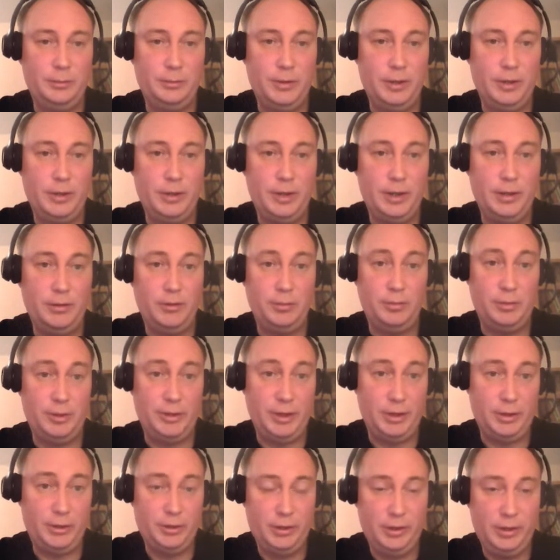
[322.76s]
where our
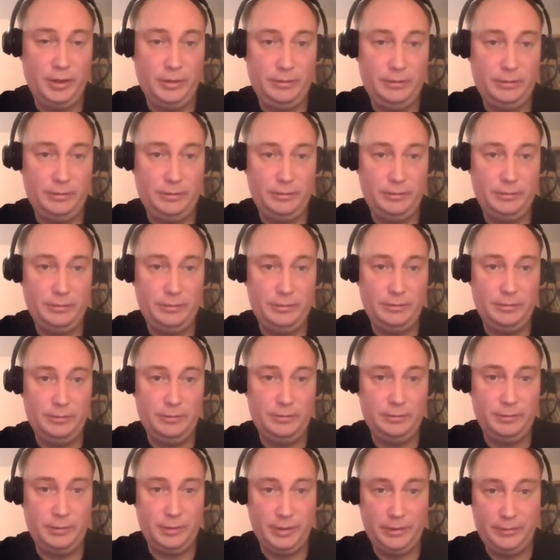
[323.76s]
production
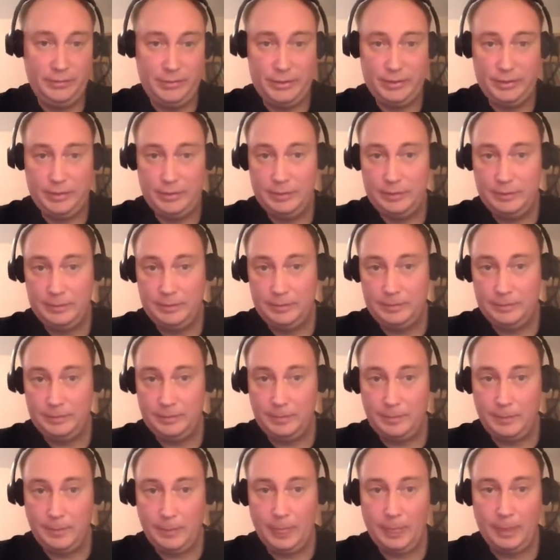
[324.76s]
lives.
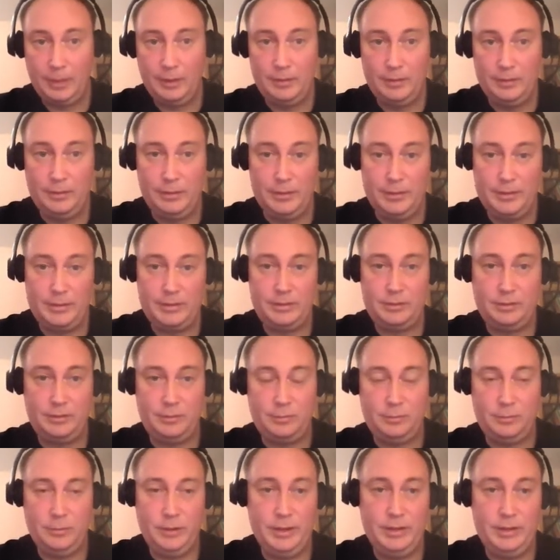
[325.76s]
That's
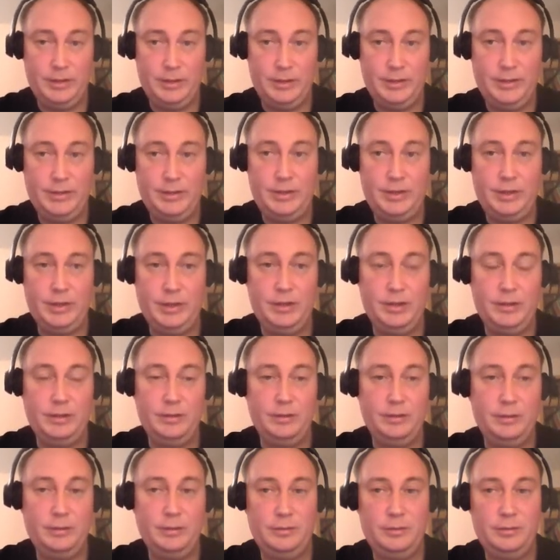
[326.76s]
quite
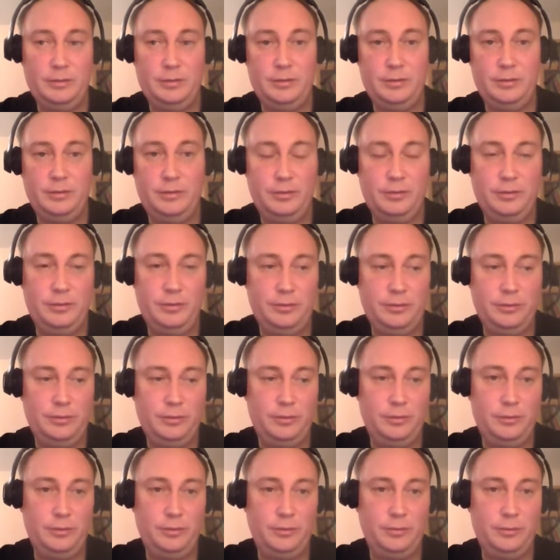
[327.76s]
easy
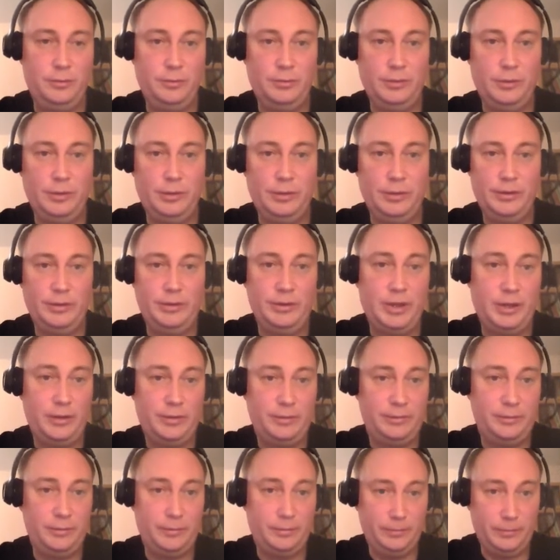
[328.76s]
to
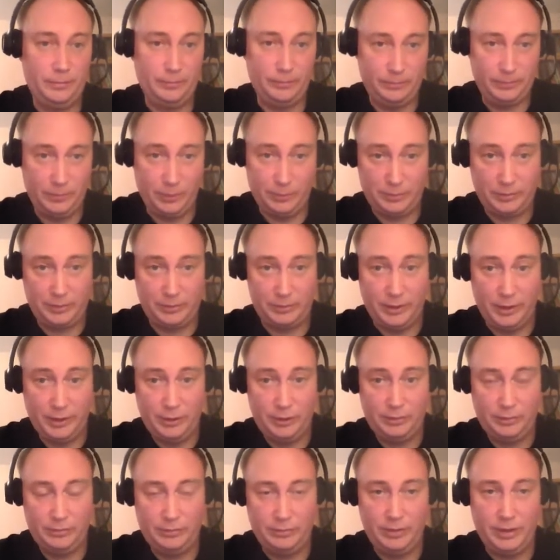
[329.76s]
start from
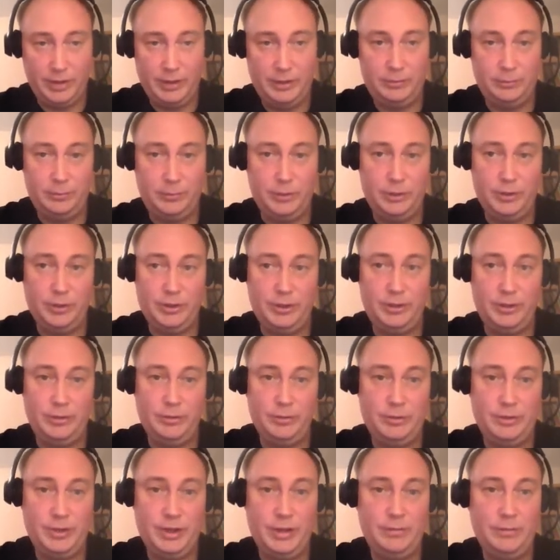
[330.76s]
scratch, right? We just
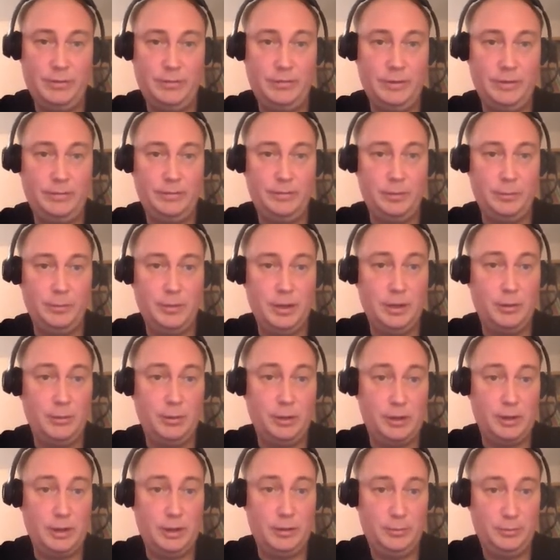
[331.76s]
used everything from
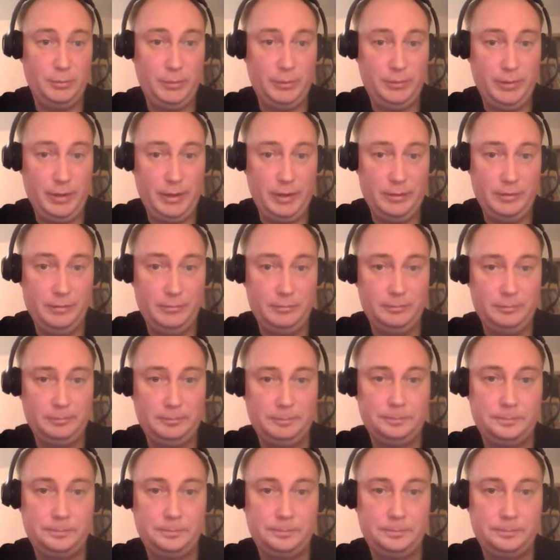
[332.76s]
our cloud provider.